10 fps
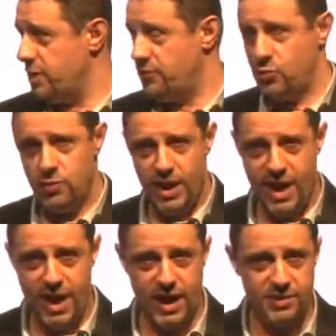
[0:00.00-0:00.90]
if you
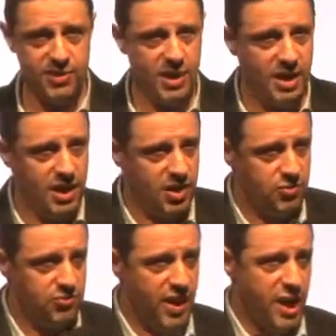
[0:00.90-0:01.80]
have
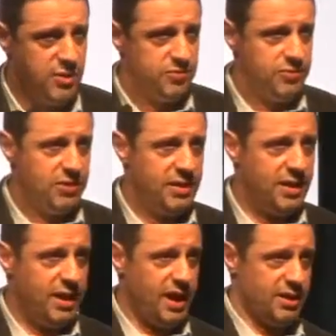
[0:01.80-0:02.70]

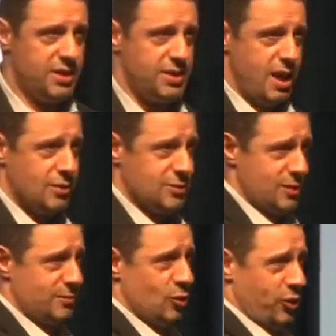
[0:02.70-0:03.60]
500,000
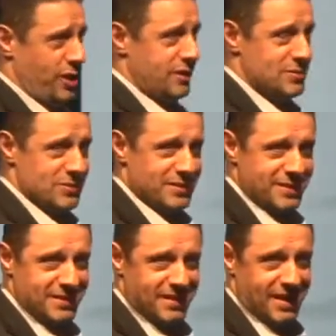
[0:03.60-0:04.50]
employees
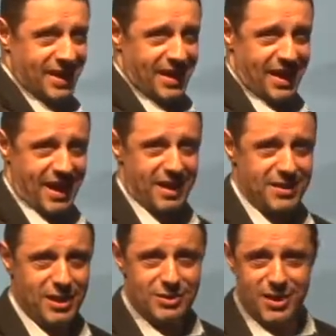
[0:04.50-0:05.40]
and
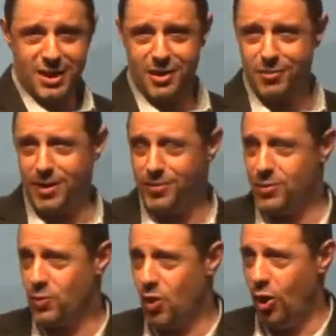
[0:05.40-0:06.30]
they scatter around the
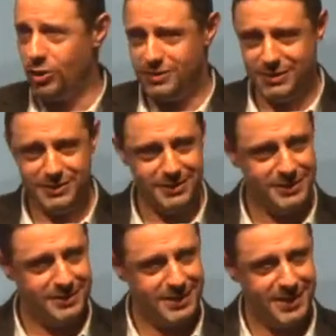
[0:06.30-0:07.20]
world.
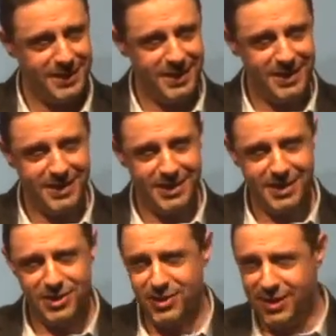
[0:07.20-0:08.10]

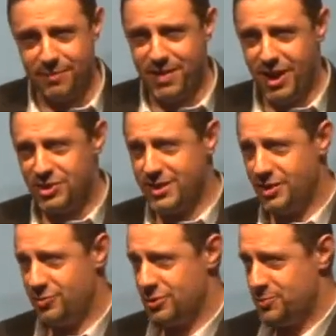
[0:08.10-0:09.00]
You cannot manage that
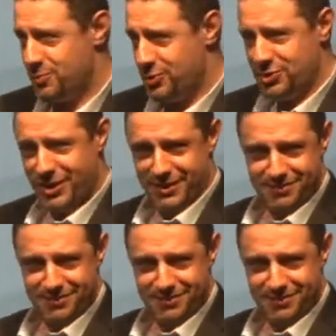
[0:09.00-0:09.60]
on a spreadsheet